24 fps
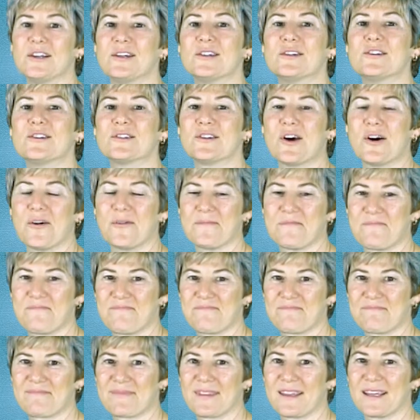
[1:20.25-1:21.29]
So
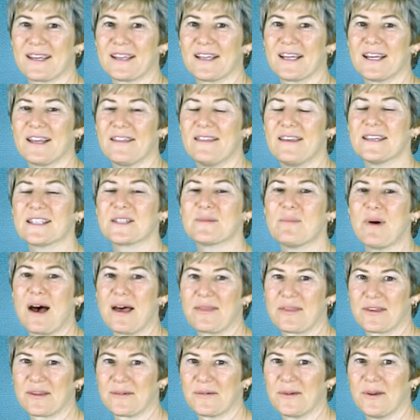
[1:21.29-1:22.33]
this
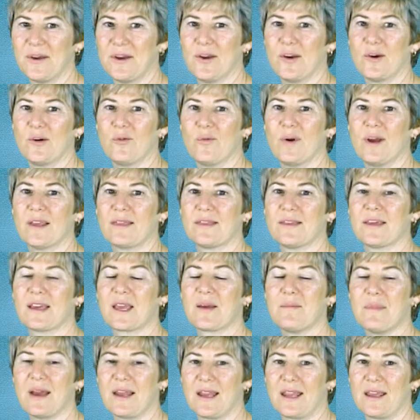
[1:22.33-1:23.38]
month with the
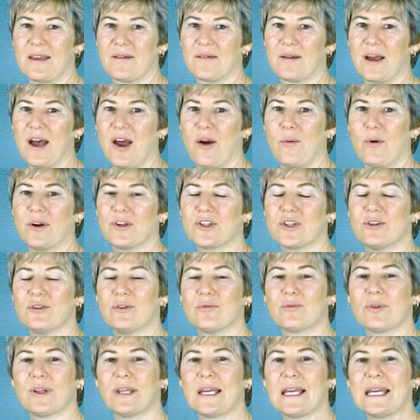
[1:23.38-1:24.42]
committee, I want you to
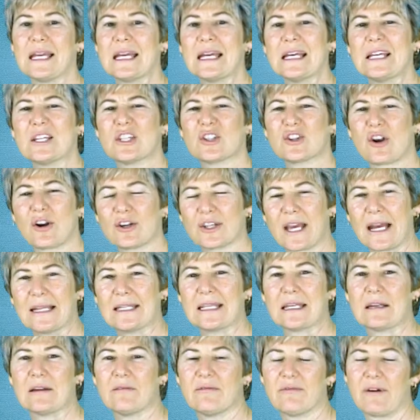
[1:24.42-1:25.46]
really start to
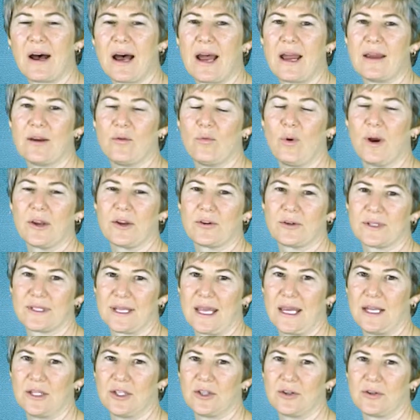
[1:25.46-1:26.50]
identify what you're
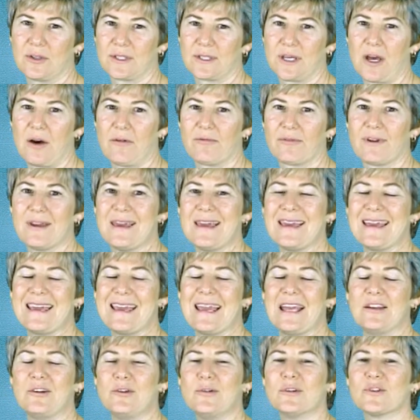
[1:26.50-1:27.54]
saying to yourself
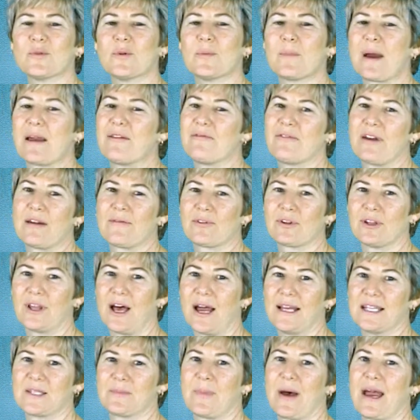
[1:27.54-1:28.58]
and use one of my favorite
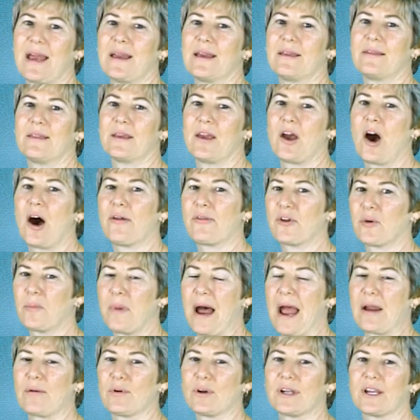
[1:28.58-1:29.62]
lines by the author
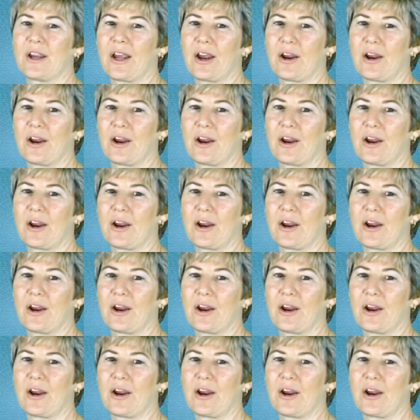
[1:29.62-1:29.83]
Byron